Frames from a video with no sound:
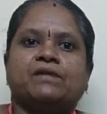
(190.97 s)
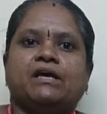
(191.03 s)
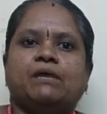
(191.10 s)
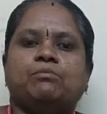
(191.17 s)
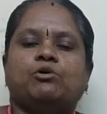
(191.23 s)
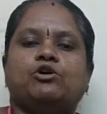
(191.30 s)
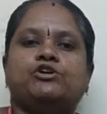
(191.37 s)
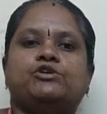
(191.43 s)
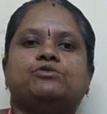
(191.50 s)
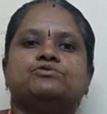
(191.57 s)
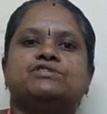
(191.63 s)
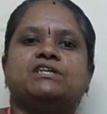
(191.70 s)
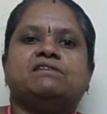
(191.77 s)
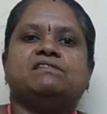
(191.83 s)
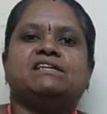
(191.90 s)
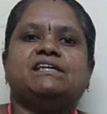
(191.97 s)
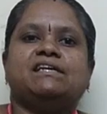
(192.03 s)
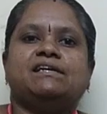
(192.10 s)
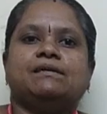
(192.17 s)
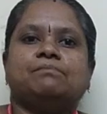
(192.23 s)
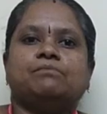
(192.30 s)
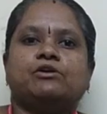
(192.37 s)
about using
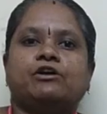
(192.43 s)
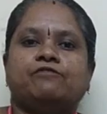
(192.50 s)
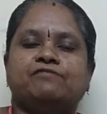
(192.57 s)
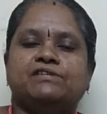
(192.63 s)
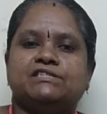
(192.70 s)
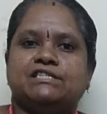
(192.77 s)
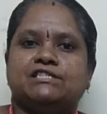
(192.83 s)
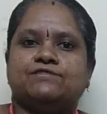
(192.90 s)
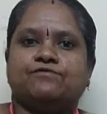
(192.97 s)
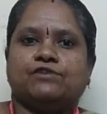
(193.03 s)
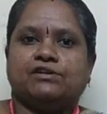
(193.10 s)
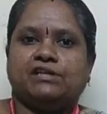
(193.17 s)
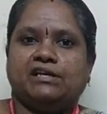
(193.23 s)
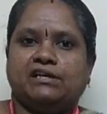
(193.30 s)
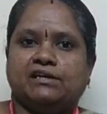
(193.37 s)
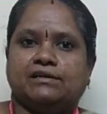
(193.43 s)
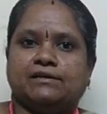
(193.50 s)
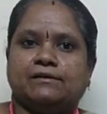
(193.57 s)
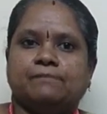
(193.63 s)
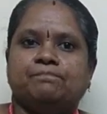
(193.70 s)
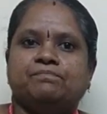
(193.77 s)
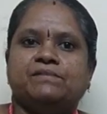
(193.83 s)
the number of digits for the year.
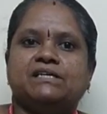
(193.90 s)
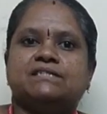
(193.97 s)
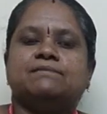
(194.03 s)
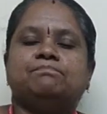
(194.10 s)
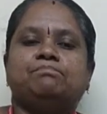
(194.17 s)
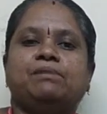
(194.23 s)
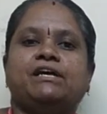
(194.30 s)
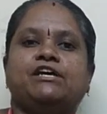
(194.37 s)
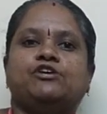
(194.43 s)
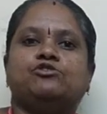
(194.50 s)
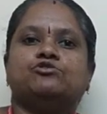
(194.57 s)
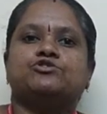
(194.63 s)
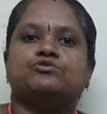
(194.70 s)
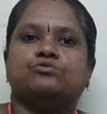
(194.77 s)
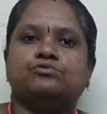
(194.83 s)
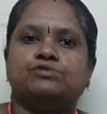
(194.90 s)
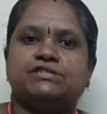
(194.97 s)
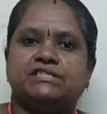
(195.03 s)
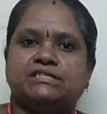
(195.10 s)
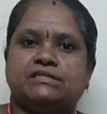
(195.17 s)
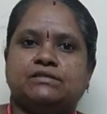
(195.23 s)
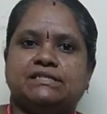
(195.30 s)
They simply used 2
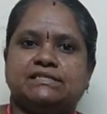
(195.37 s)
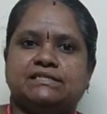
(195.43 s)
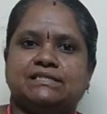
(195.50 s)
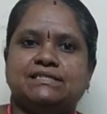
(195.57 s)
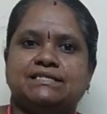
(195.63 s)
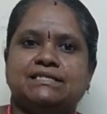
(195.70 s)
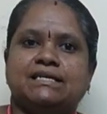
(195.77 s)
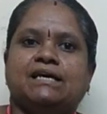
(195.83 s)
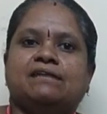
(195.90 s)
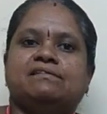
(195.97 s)
digits.